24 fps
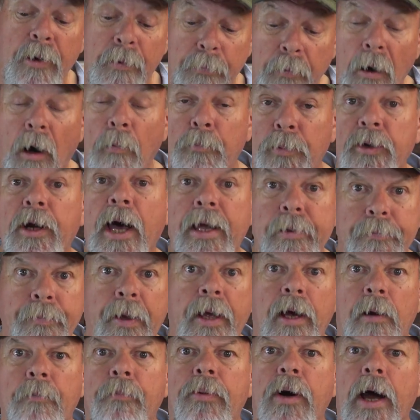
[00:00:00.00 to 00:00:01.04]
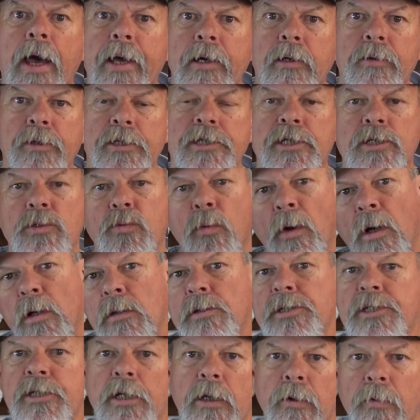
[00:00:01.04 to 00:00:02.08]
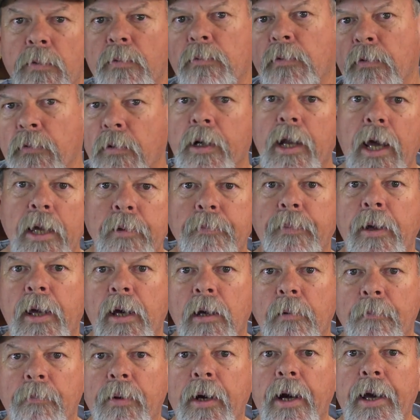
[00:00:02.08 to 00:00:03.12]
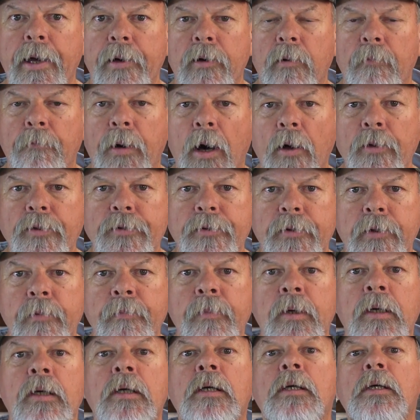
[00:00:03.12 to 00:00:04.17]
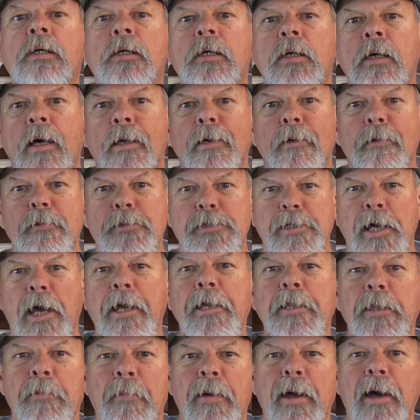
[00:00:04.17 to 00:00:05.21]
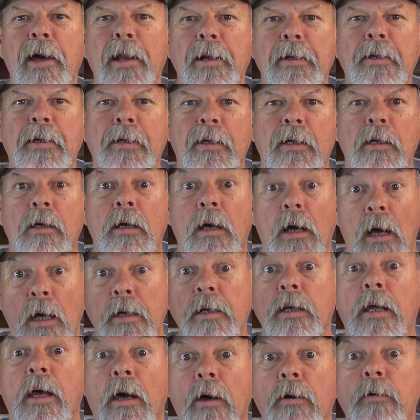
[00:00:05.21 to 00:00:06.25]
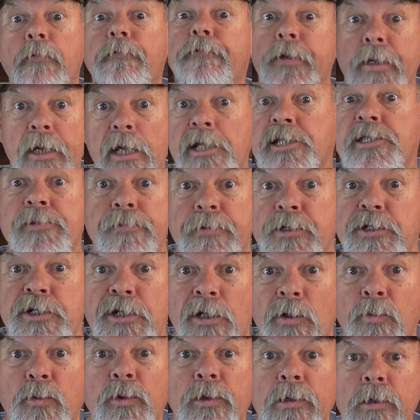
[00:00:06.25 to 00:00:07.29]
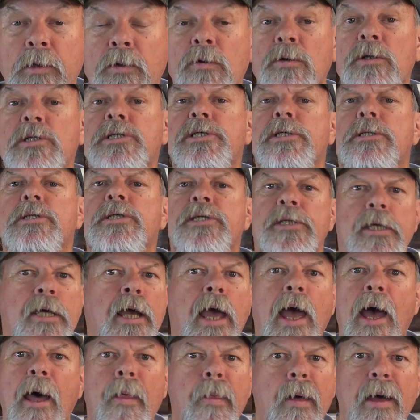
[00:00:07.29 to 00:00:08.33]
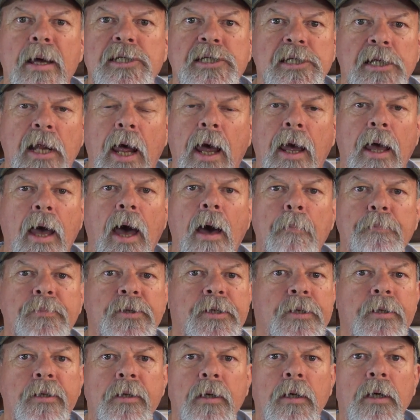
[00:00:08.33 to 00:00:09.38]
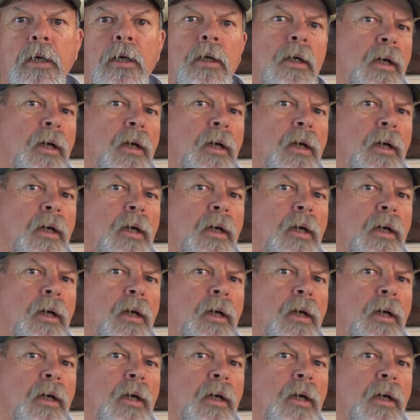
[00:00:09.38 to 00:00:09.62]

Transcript: I'll put eight pound braid on this as well, so we've got eight pound braid on both of them, and I'll take them out and go finesse fishing with lures and see how they stack up to the